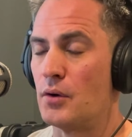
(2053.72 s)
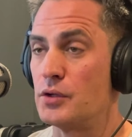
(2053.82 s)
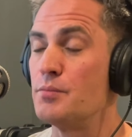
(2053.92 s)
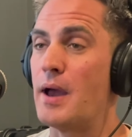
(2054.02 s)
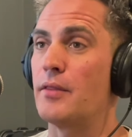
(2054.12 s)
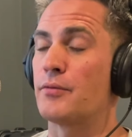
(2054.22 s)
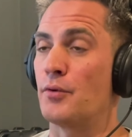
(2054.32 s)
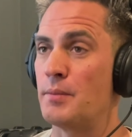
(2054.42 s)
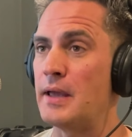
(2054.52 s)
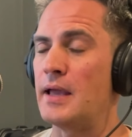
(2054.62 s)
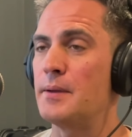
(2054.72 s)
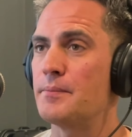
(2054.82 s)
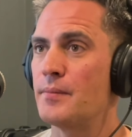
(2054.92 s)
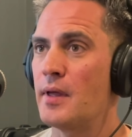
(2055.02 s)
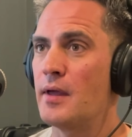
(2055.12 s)
who you met through me.
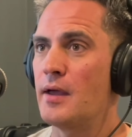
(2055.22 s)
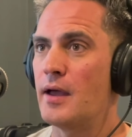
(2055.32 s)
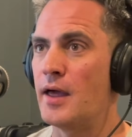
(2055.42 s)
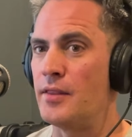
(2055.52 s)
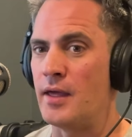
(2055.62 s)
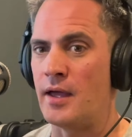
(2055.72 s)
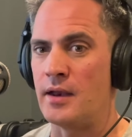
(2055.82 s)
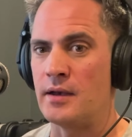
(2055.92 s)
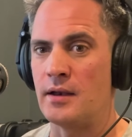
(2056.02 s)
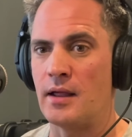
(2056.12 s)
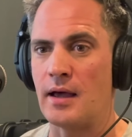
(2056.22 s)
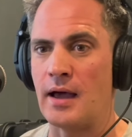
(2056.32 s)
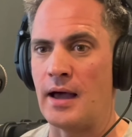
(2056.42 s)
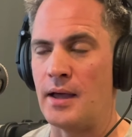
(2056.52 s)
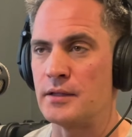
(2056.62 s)
And then,
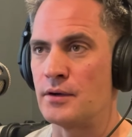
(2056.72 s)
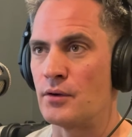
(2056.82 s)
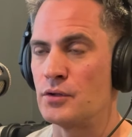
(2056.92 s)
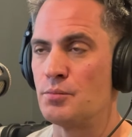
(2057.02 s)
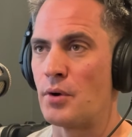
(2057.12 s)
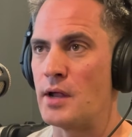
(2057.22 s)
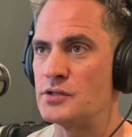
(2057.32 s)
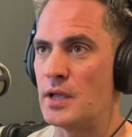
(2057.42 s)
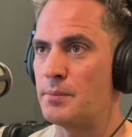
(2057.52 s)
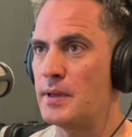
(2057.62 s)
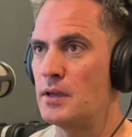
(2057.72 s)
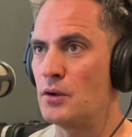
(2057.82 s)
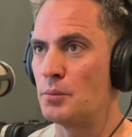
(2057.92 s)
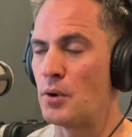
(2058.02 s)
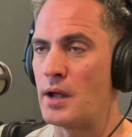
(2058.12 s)
you brought JP,
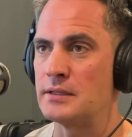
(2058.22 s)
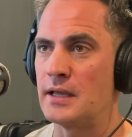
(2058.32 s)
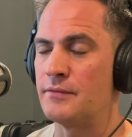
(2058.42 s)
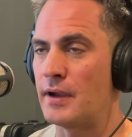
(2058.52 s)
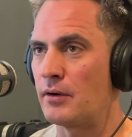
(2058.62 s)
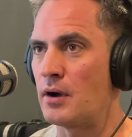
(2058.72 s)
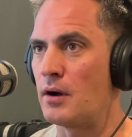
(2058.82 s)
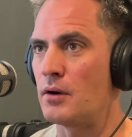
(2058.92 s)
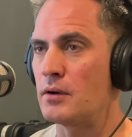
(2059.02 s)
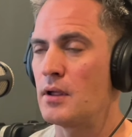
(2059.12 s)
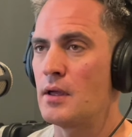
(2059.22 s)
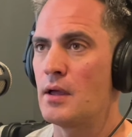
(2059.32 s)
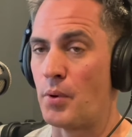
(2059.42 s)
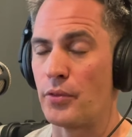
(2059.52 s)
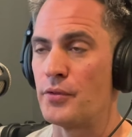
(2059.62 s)
who brought Dave Earhart.
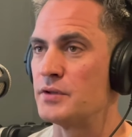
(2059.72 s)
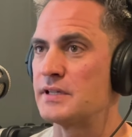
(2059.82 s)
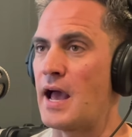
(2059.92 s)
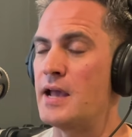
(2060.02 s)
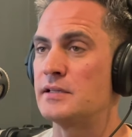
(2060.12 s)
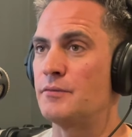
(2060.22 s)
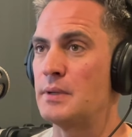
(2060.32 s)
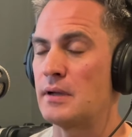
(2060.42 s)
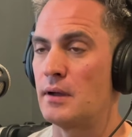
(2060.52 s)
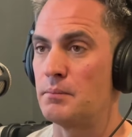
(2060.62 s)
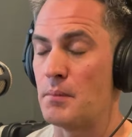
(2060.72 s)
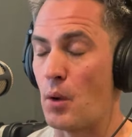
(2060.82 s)
Both of those guys have become